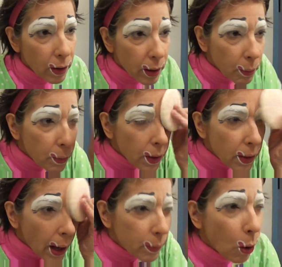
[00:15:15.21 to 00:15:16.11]
on them. This
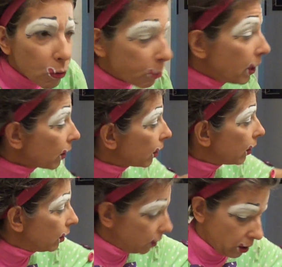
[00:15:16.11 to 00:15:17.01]
time, don't smear it.
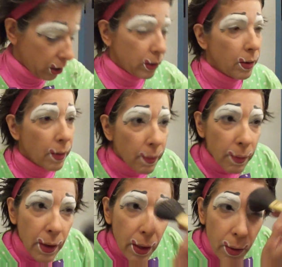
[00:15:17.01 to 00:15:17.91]

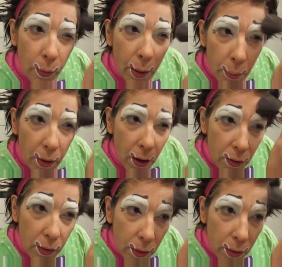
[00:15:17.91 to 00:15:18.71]
And then wipe it off.